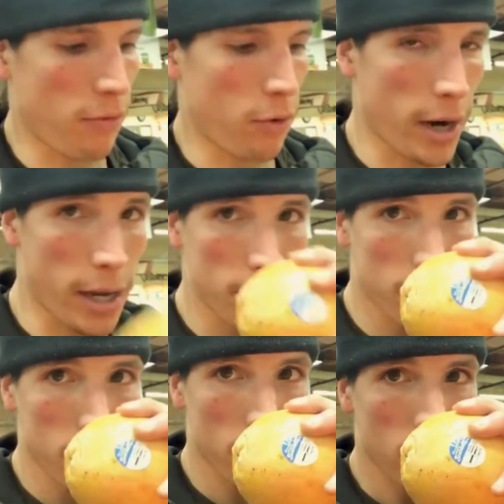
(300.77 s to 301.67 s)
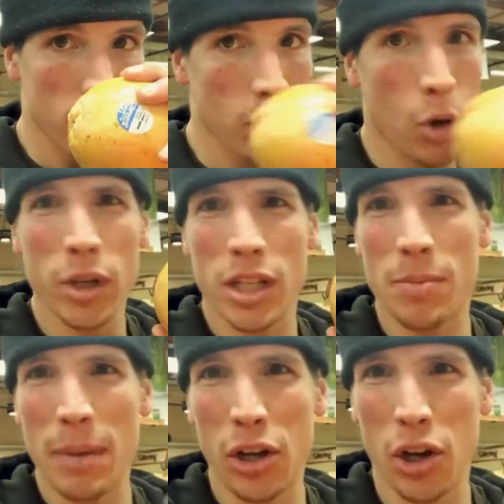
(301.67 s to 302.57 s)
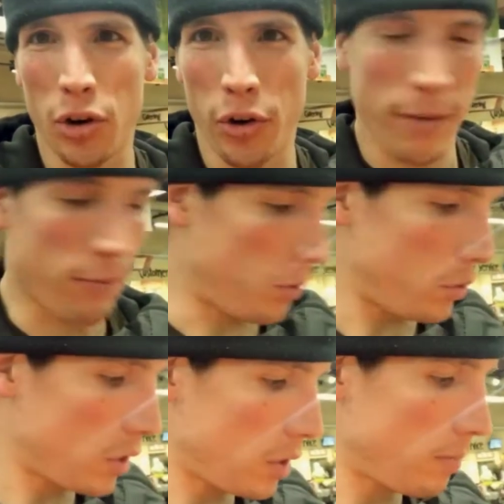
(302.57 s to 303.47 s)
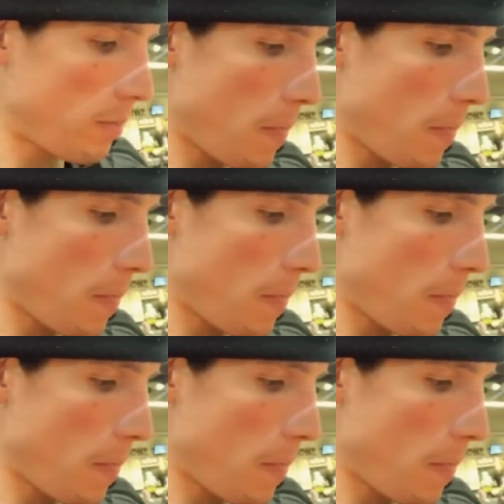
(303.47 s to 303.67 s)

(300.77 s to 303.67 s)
before I always smell your grapefruits.